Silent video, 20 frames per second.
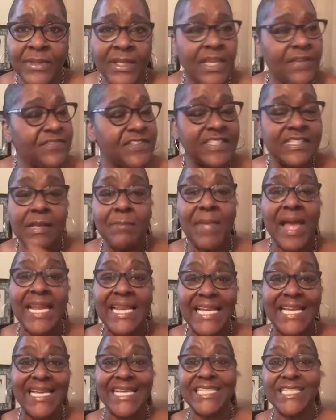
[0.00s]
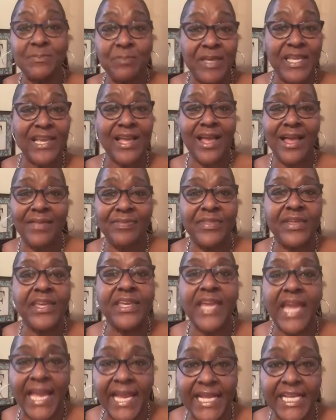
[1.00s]
If somebody gets beyond the
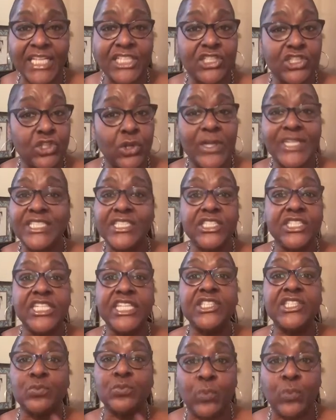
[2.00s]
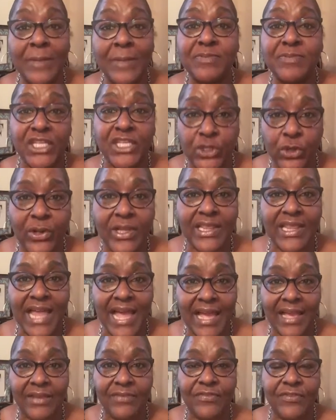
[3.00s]
gate and starts disrupting your
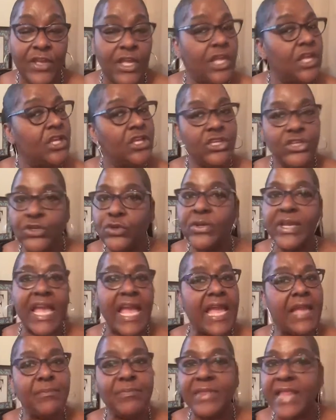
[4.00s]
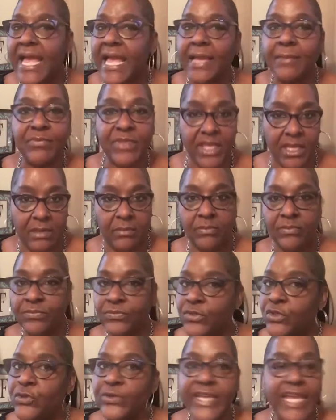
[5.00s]
life, you can't blame them.
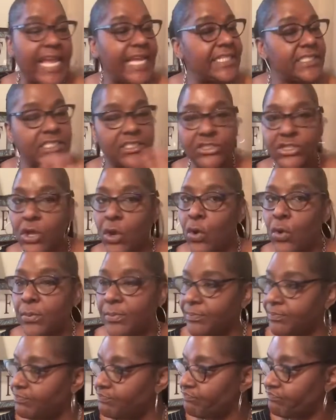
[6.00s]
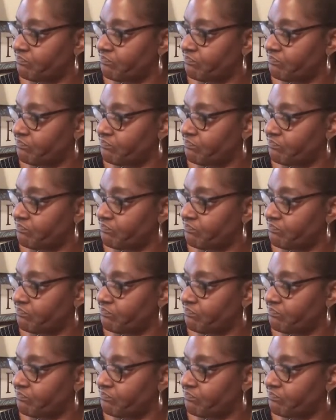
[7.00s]
You can't, nope.